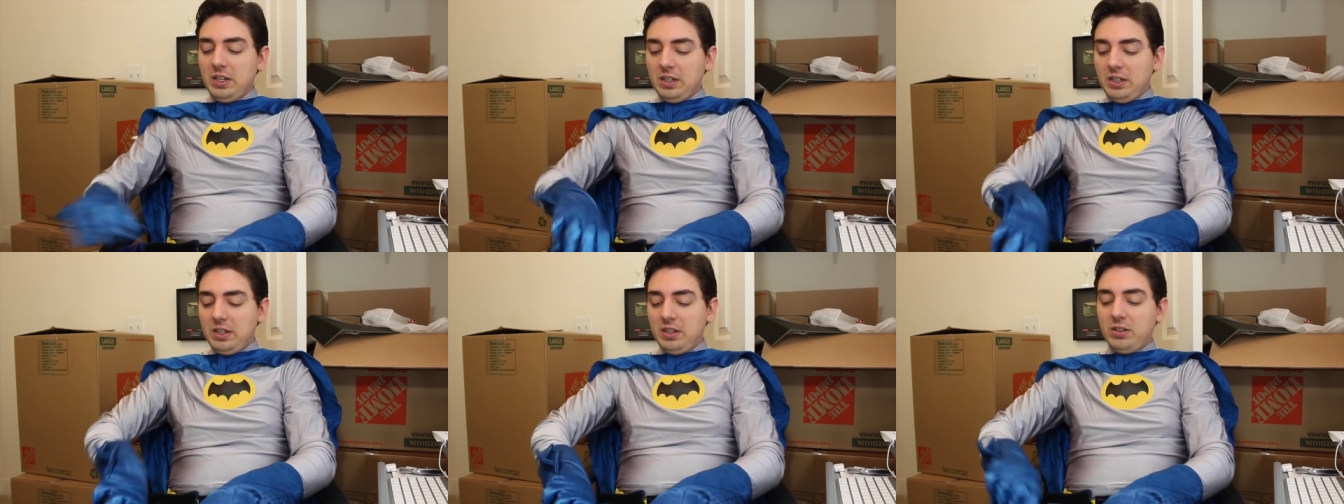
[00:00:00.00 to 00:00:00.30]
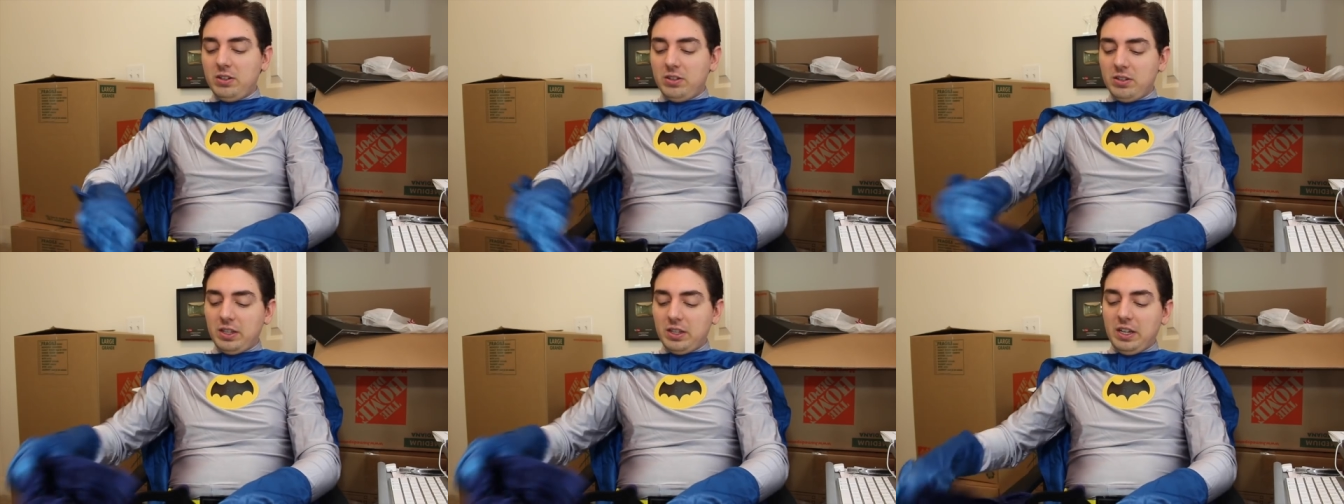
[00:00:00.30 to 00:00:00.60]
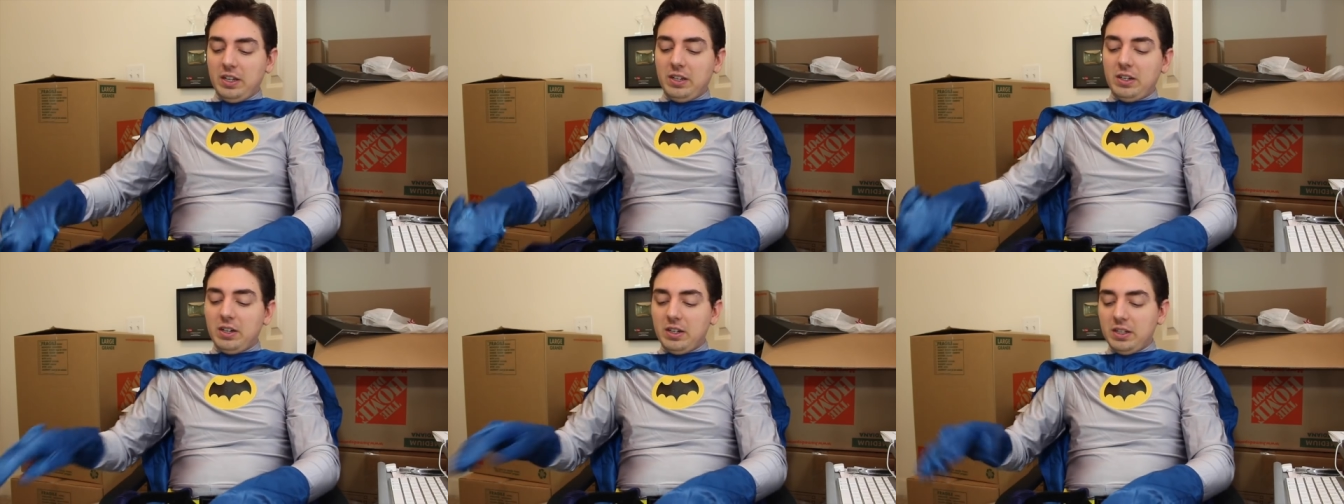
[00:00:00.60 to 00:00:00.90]
Now,
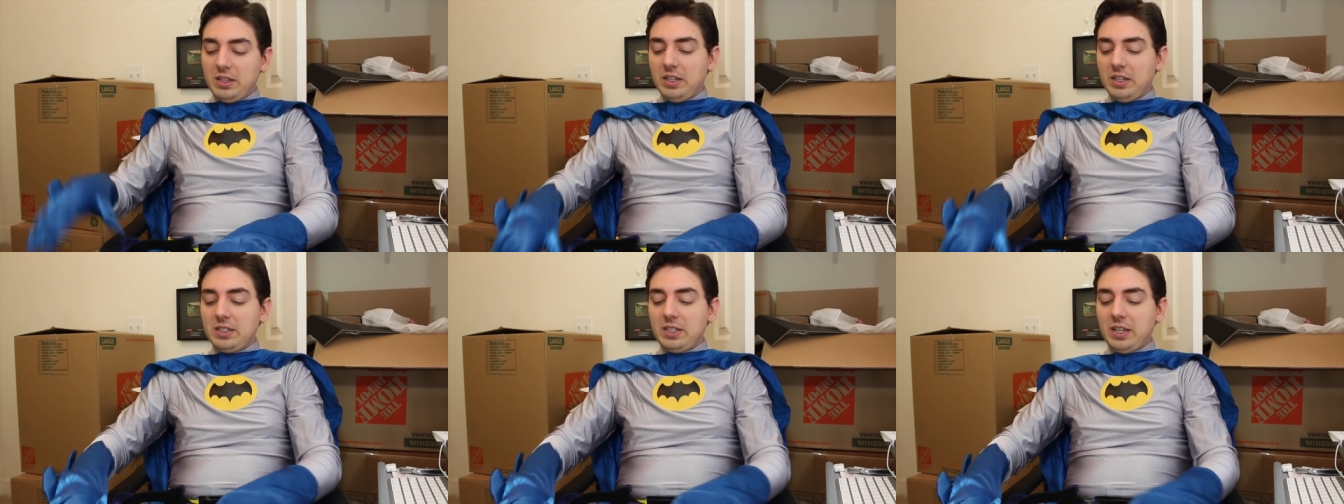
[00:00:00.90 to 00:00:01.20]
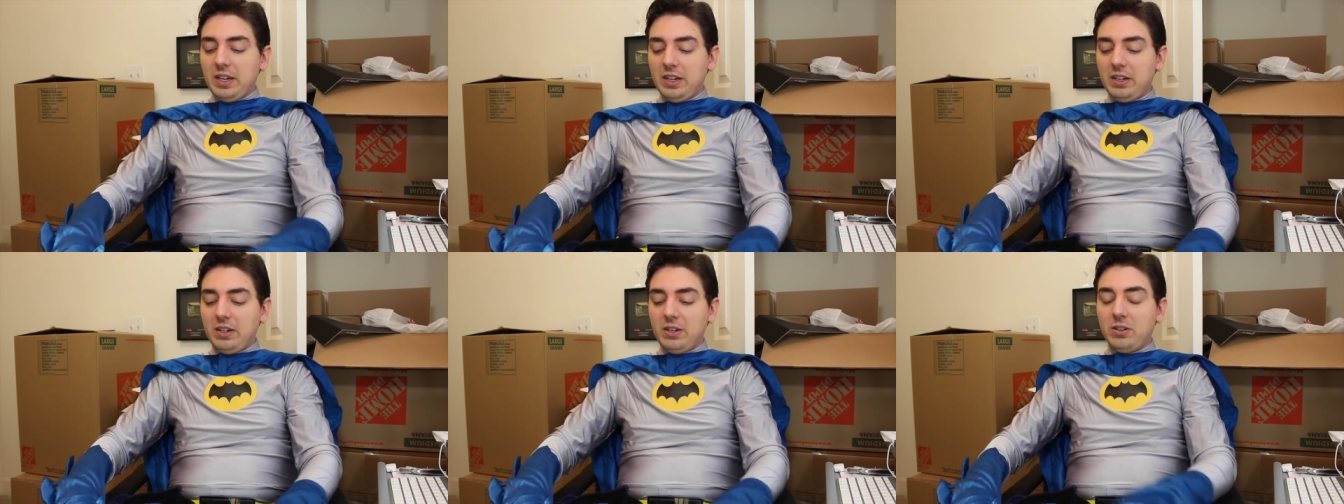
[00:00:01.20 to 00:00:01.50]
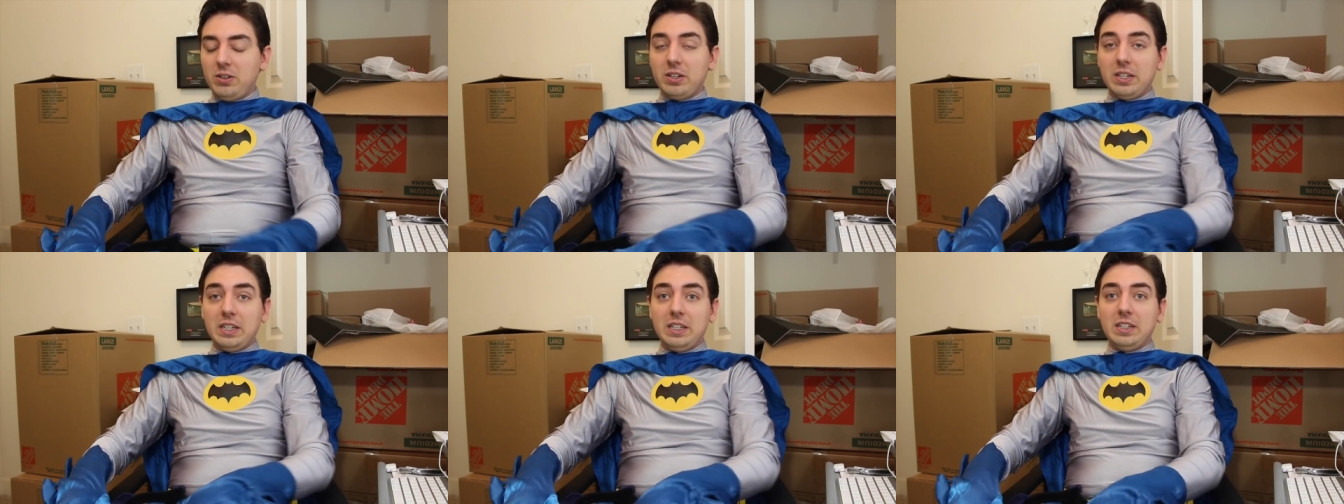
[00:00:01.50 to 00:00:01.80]
thank God this
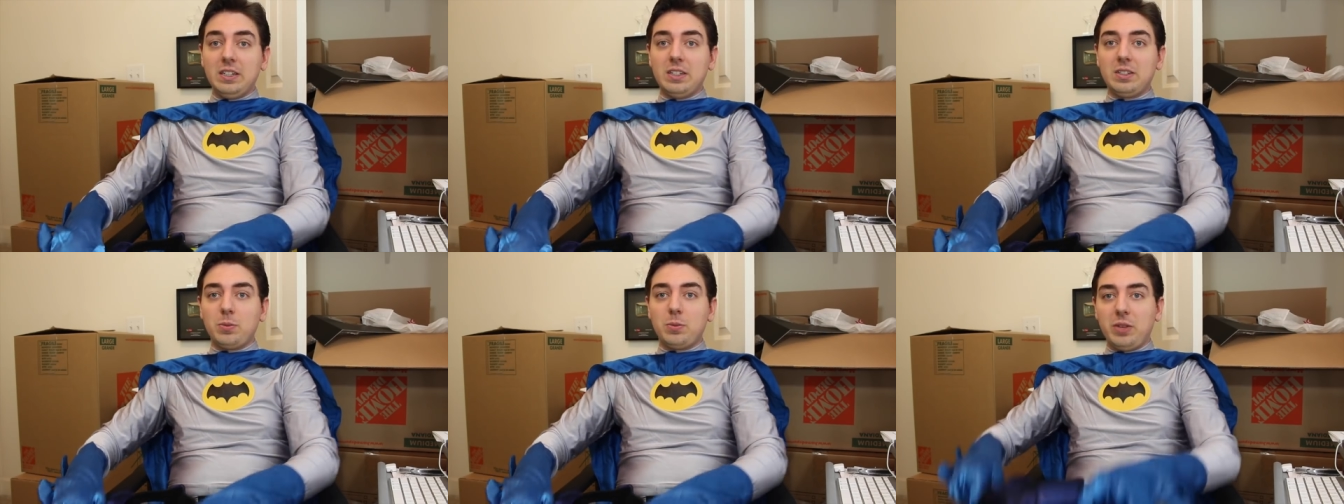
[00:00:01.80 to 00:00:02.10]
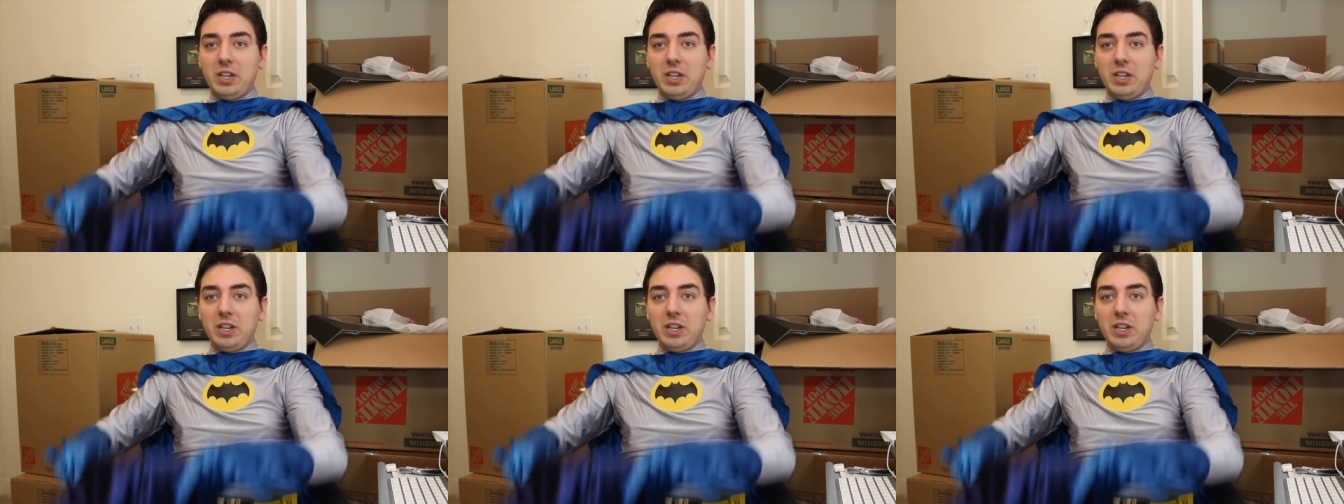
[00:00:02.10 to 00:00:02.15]
cowl is